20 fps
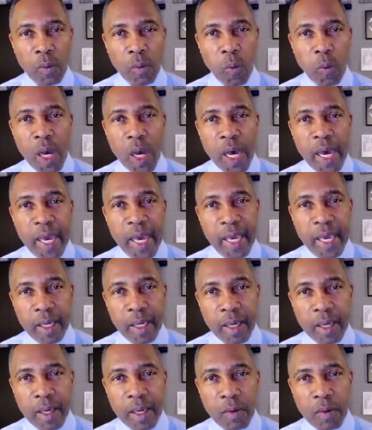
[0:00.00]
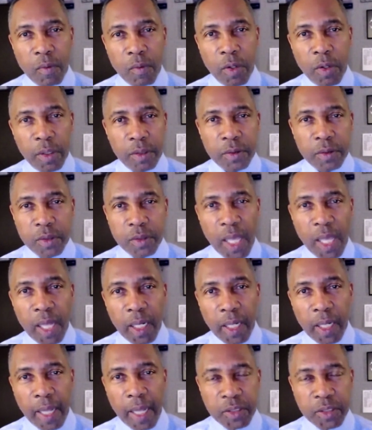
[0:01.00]
Why couldn't
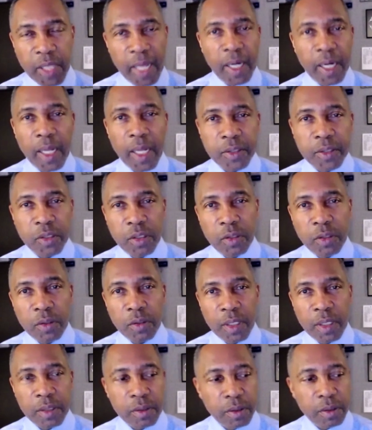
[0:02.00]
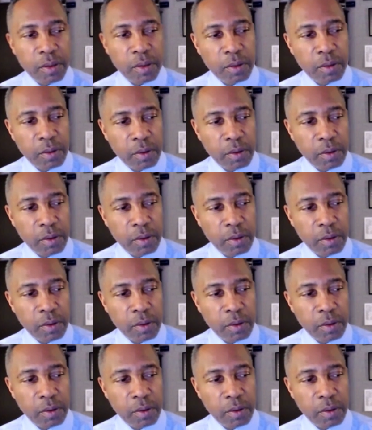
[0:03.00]
satellites do this?